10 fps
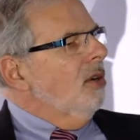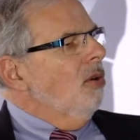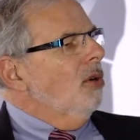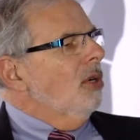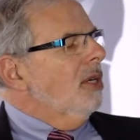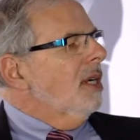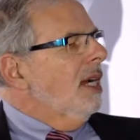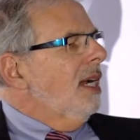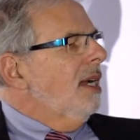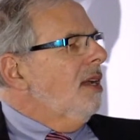or
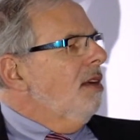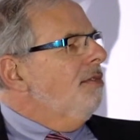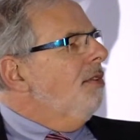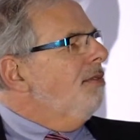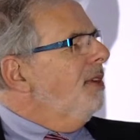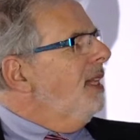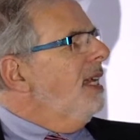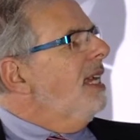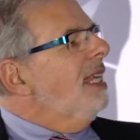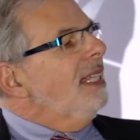
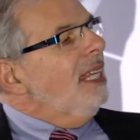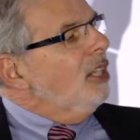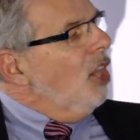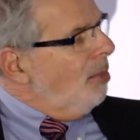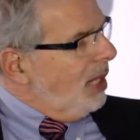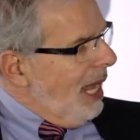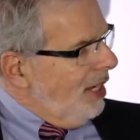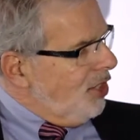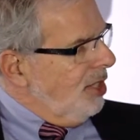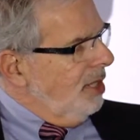fulfilling a legal
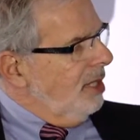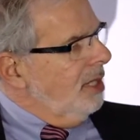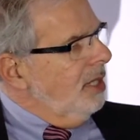obligation,